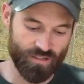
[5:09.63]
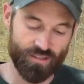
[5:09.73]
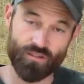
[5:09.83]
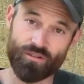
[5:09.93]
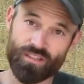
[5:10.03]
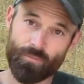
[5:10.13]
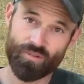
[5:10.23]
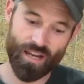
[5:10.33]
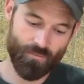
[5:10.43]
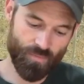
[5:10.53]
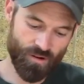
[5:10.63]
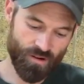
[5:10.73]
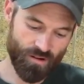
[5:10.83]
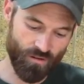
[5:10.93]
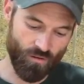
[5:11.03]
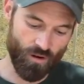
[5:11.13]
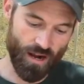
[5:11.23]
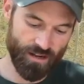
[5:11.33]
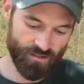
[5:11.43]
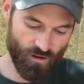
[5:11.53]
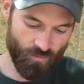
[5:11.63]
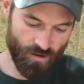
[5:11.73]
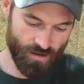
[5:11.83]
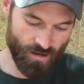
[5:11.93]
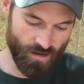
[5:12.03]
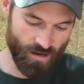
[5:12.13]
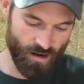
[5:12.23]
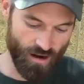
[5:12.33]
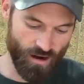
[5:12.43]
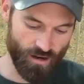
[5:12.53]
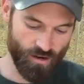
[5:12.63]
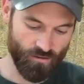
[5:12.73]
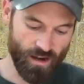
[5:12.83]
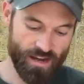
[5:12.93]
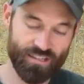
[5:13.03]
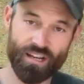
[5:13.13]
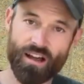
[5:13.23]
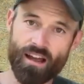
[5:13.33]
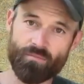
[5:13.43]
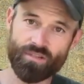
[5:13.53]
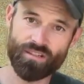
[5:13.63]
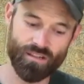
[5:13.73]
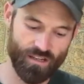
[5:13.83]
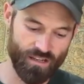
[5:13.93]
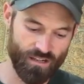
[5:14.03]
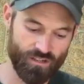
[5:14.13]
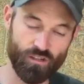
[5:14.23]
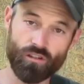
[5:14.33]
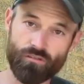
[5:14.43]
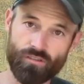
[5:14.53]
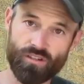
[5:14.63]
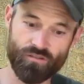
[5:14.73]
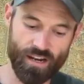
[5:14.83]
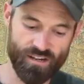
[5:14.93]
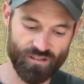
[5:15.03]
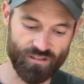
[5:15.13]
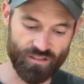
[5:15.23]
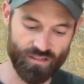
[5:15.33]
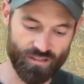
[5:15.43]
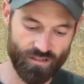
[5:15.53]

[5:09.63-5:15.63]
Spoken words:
So September or October are great times to look for tarantulas.